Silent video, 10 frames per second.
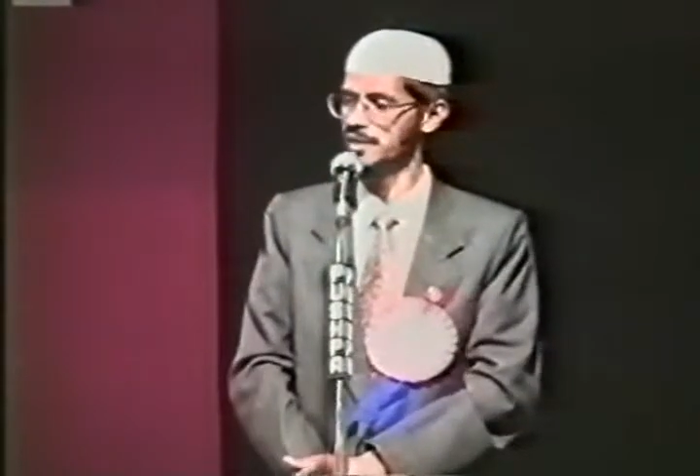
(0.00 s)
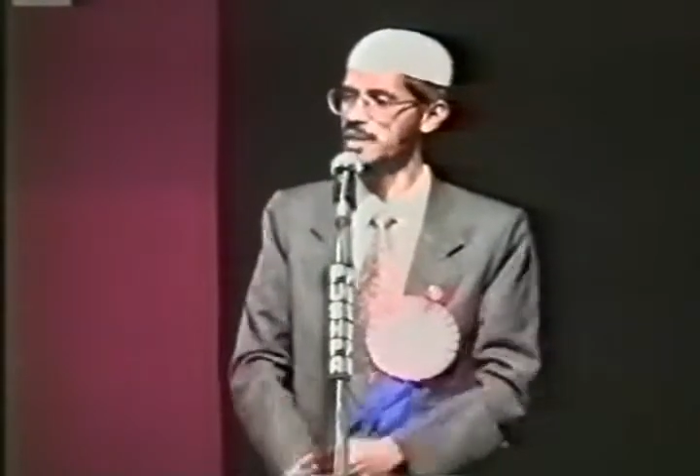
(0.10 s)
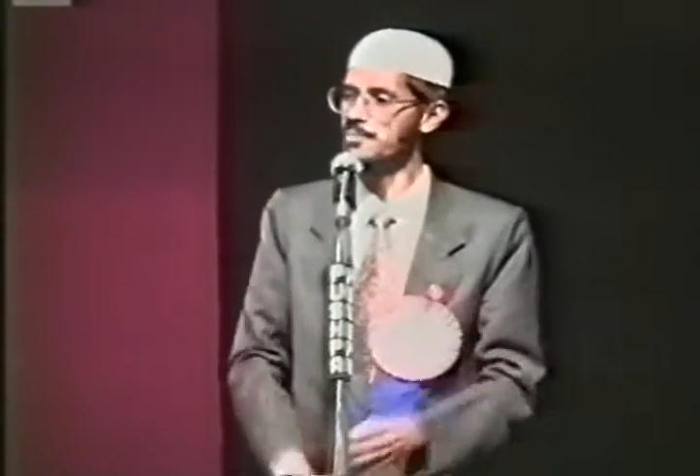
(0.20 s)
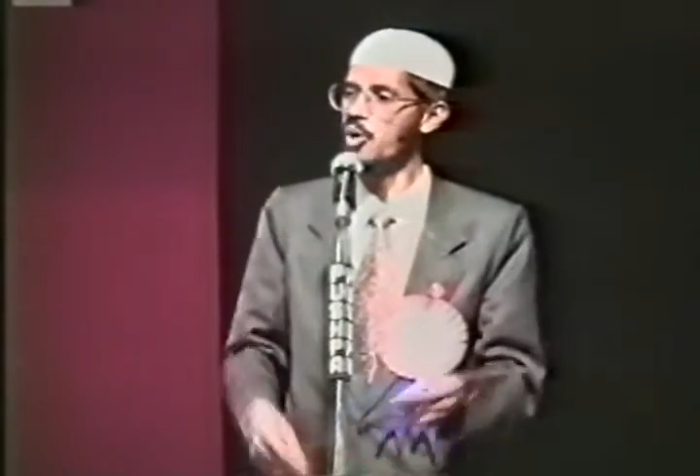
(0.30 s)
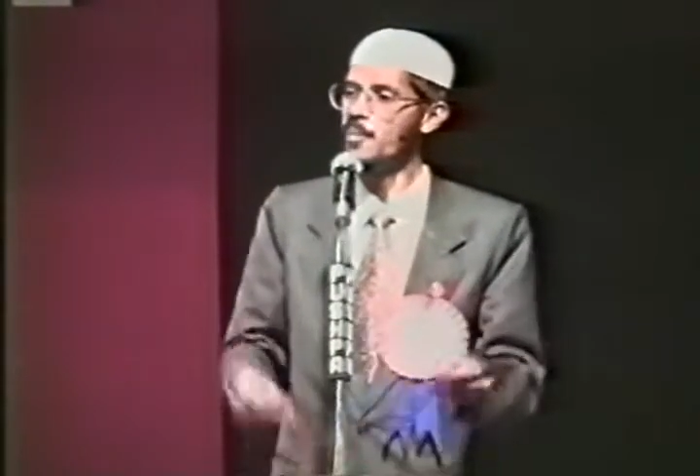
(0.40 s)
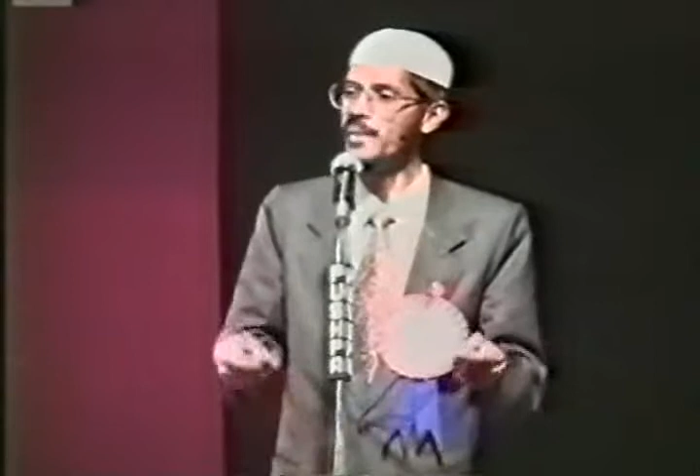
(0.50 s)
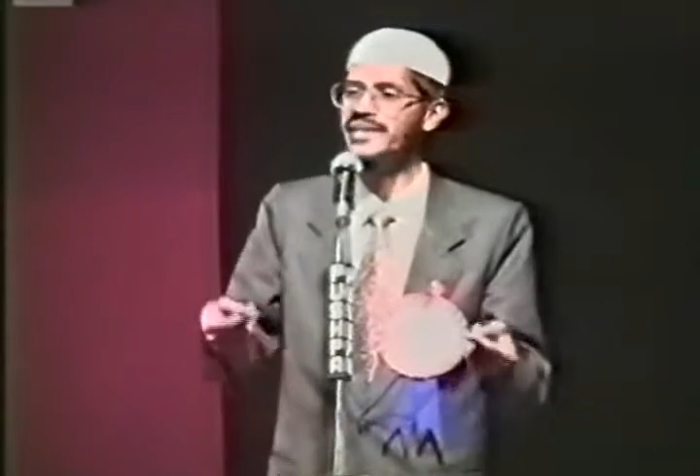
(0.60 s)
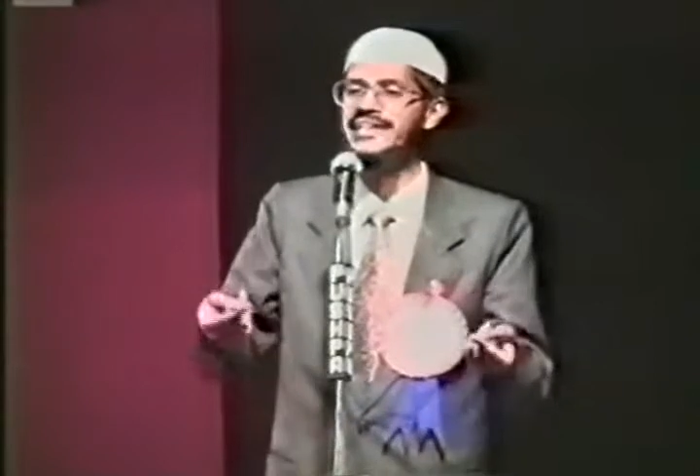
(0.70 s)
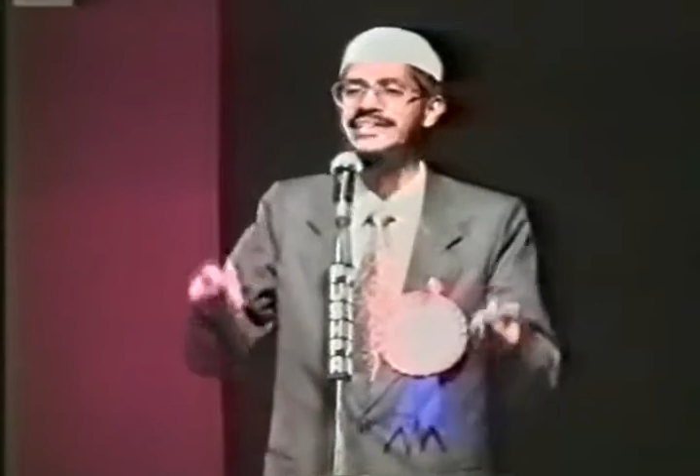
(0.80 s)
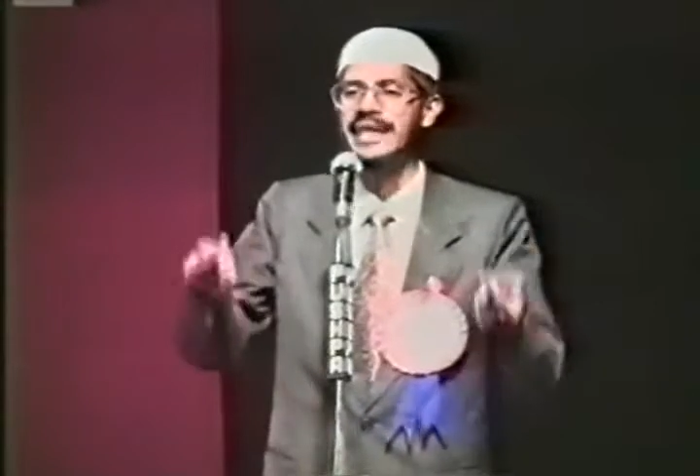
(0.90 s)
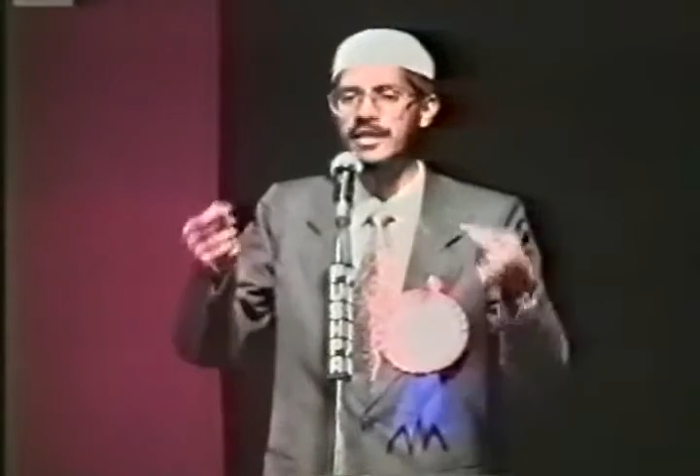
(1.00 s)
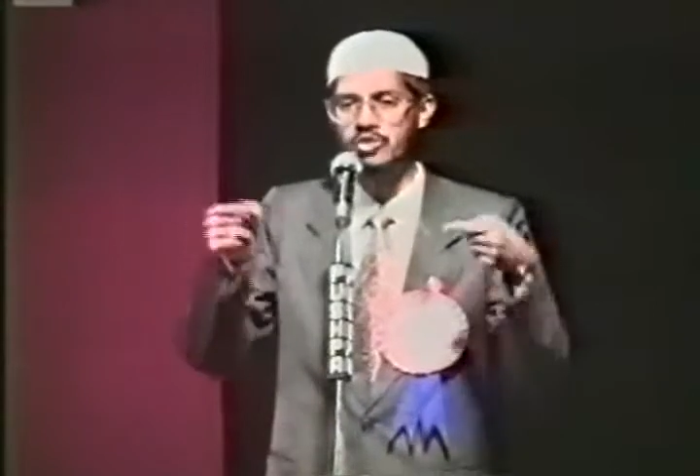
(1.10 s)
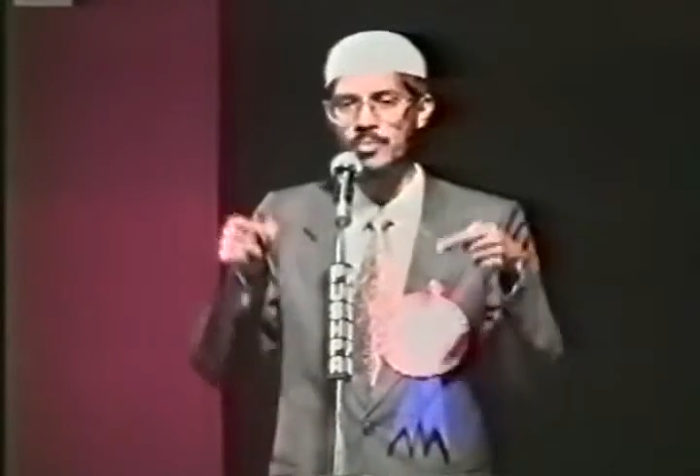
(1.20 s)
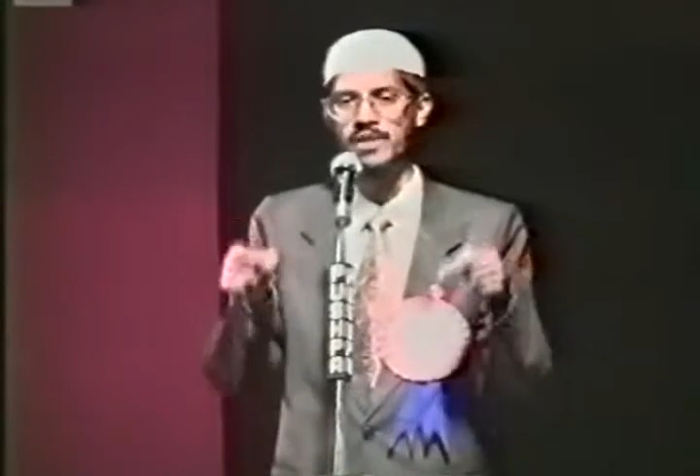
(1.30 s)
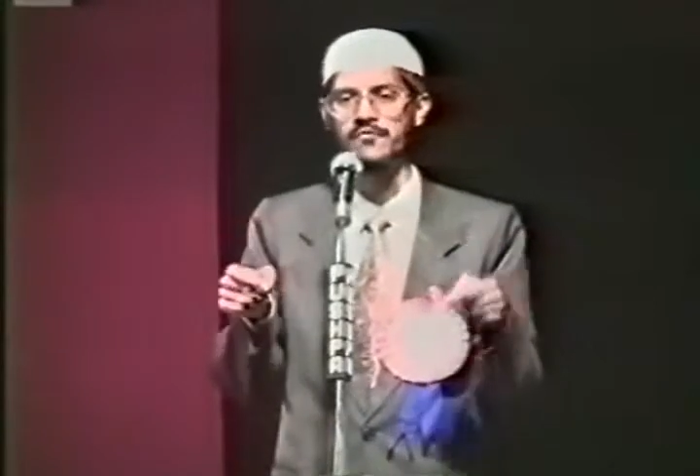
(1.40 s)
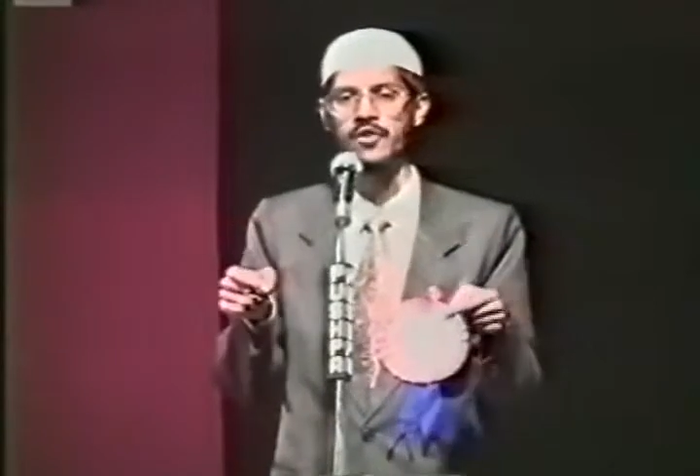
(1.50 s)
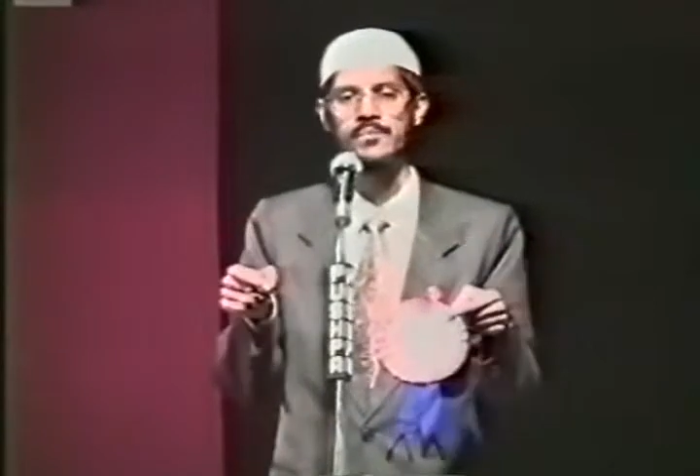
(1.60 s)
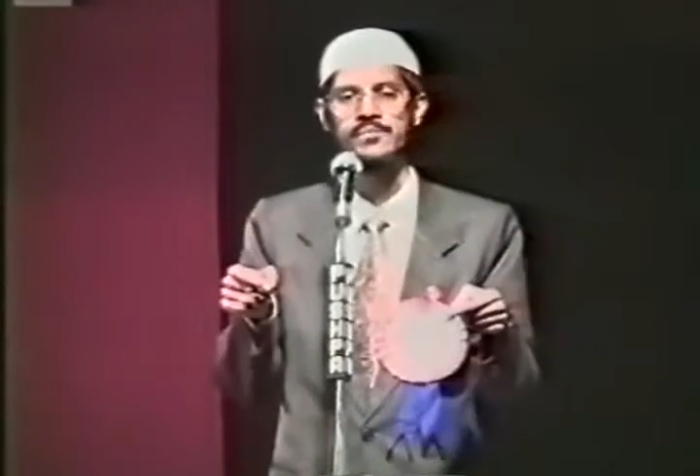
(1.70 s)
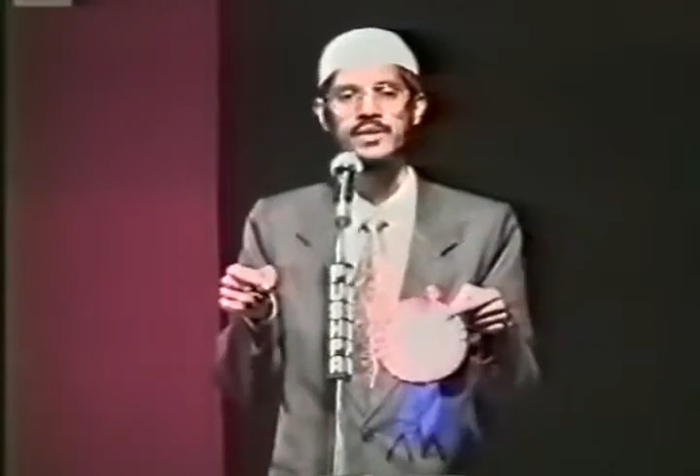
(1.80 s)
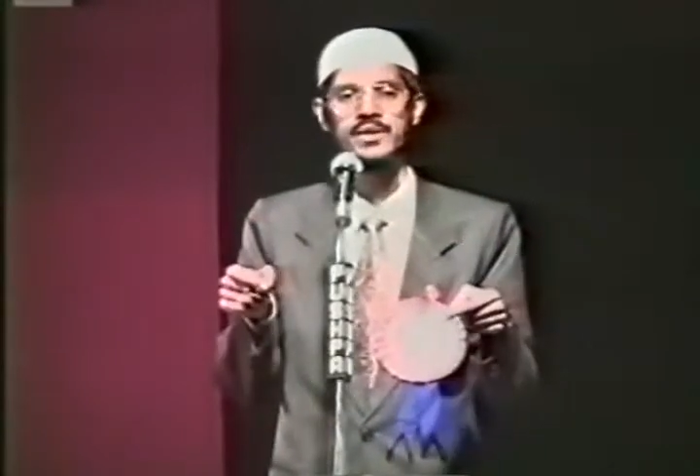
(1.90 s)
The moment he takes human form,